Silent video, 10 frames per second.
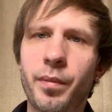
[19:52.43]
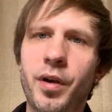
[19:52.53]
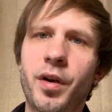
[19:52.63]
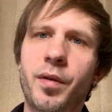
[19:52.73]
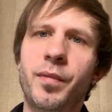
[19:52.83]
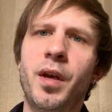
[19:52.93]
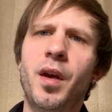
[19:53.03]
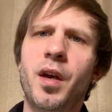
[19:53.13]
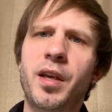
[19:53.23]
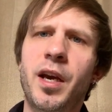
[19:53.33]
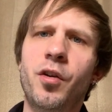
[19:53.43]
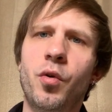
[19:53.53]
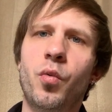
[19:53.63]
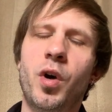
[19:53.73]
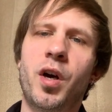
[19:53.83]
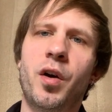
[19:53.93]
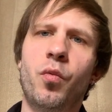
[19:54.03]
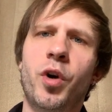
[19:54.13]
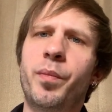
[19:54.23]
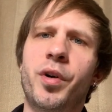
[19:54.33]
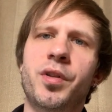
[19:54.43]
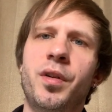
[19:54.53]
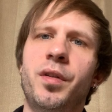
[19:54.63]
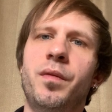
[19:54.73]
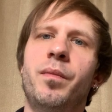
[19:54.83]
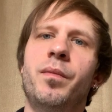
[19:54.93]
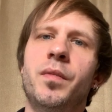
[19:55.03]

But yeah, I know one person